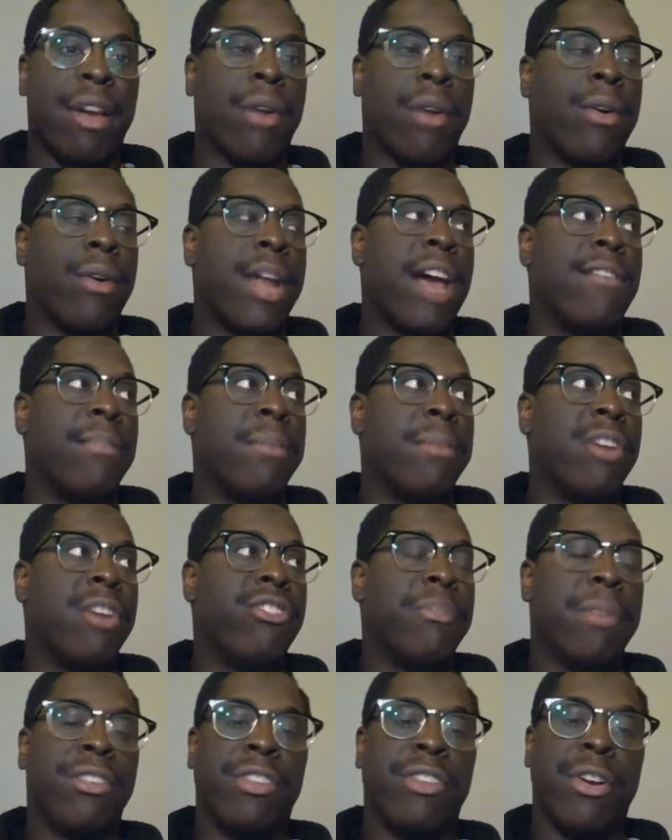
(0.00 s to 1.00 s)
I don't have a
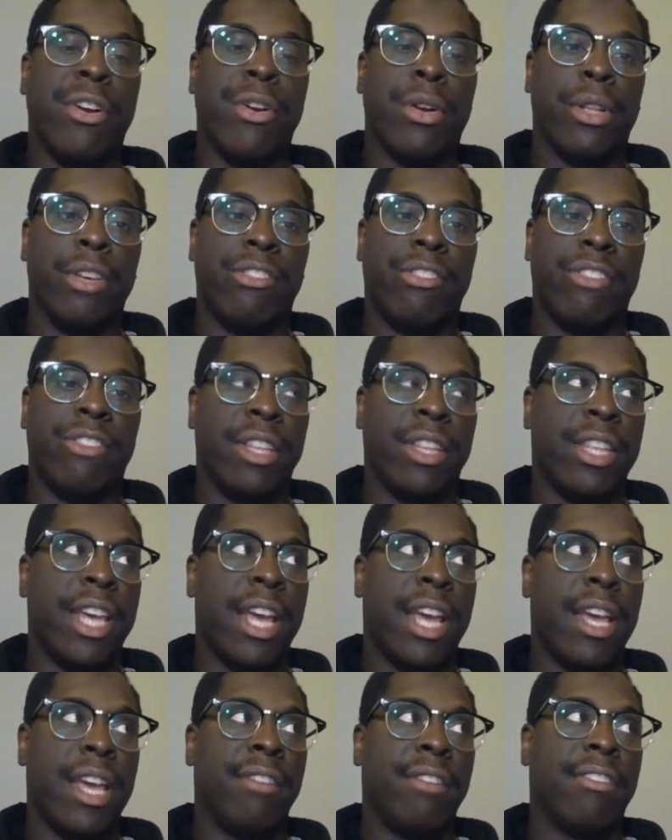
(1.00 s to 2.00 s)
bunch of materialistic
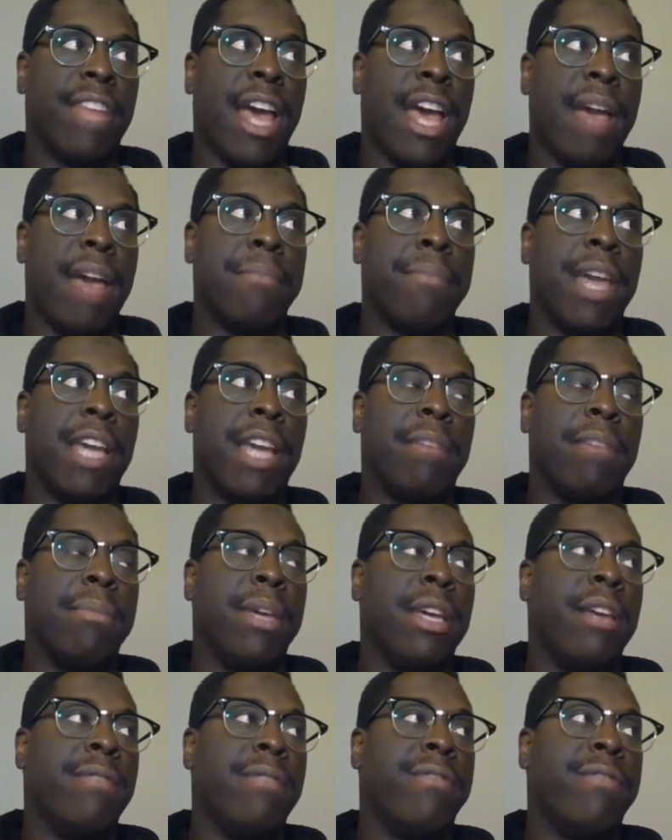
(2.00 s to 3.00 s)
things that make
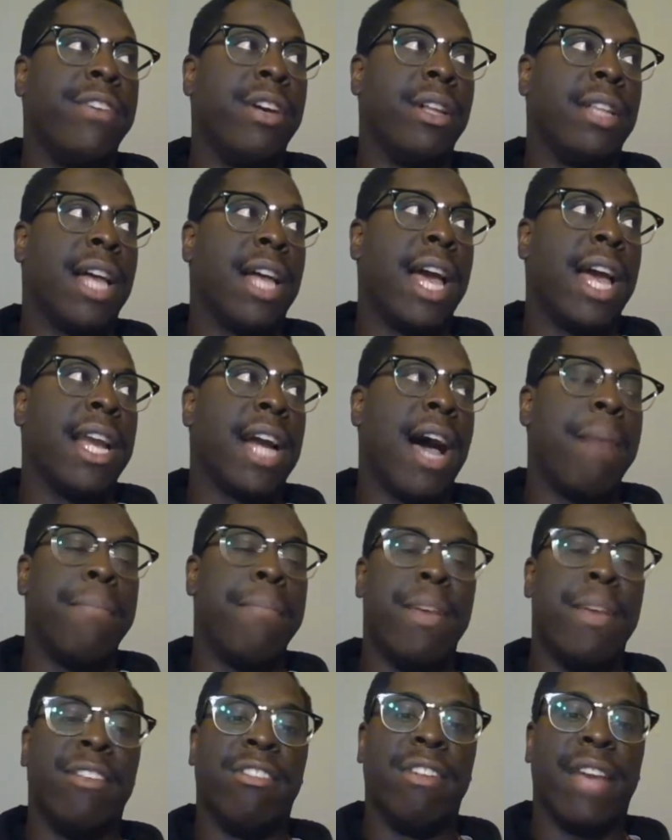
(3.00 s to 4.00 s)
me feel like
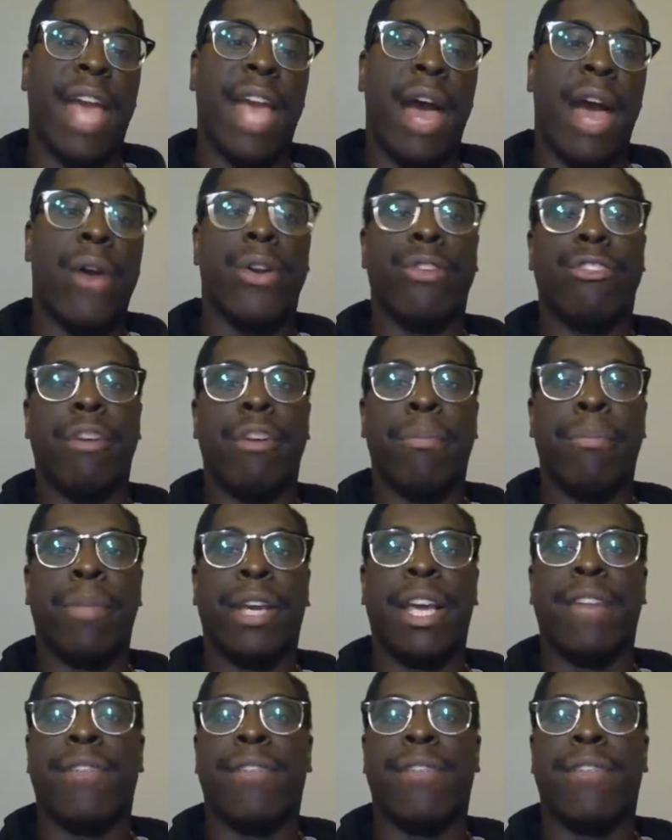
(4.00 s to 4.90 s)
I'm missing out on something.